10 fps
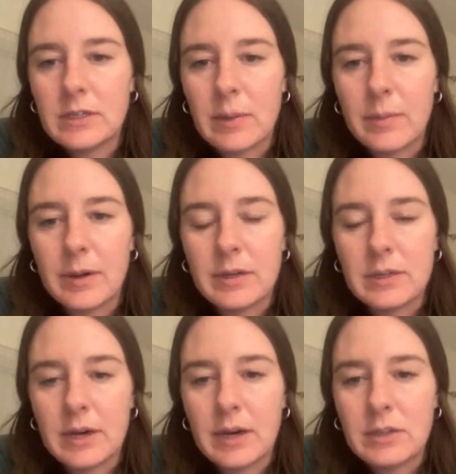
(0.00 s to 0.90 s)
double bonded
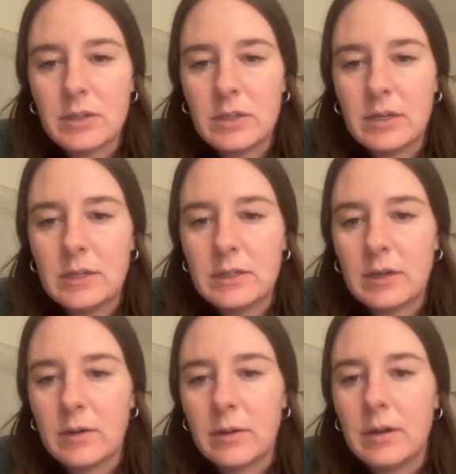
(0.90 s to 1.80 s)
to oxygen,
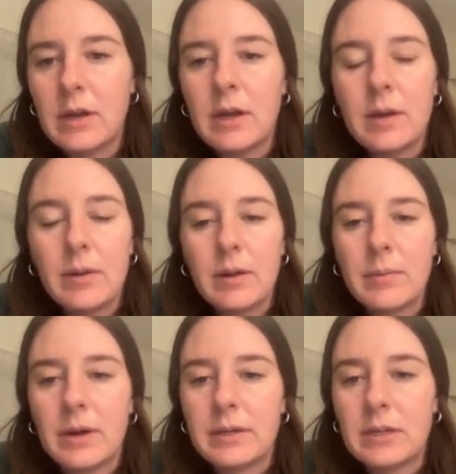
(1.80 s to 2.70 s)
single
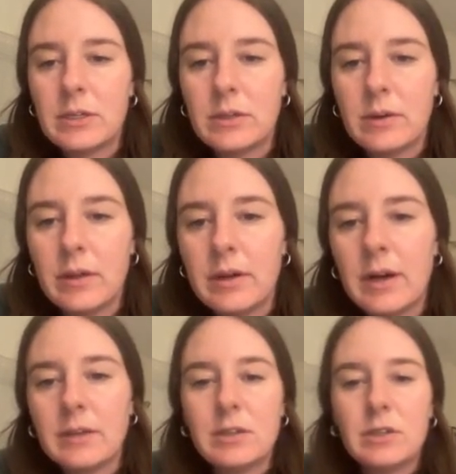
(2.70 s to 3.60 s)
bonded to other
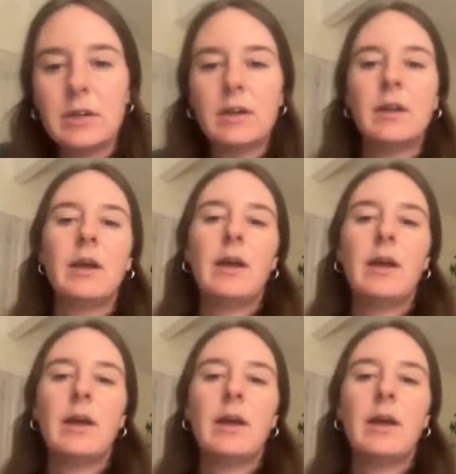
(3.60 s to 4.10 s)
oxygen